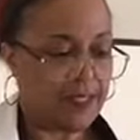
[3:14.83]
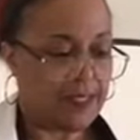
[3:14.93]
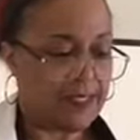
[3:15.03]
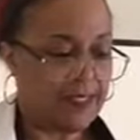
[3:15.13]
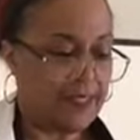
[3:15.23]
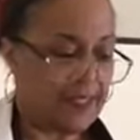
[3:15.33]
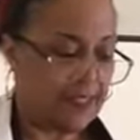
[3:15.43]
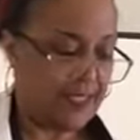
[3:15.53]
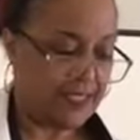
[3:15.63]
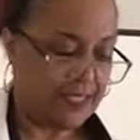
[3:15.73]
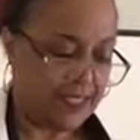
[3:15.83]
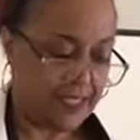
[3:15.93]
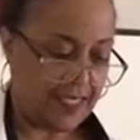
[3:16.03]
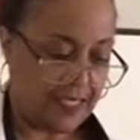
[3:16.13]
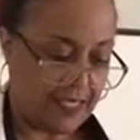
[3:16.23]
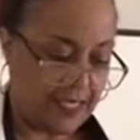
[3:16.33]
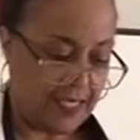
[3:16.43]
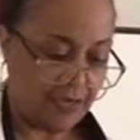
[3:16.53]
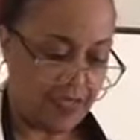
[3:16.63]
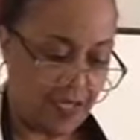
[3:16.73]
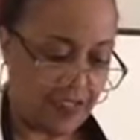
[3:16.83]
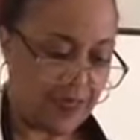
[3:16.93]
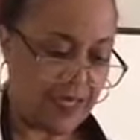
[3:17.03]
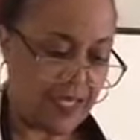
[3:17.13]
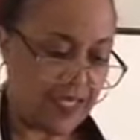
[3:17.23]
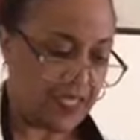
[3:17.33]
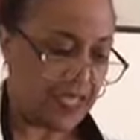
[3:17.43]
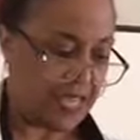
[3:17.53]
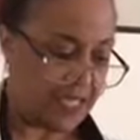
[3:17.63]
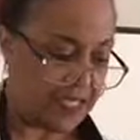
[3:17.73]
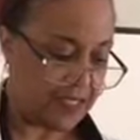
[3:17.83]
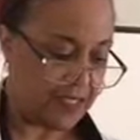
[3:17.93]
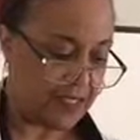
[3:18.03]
Let's see, talked about that.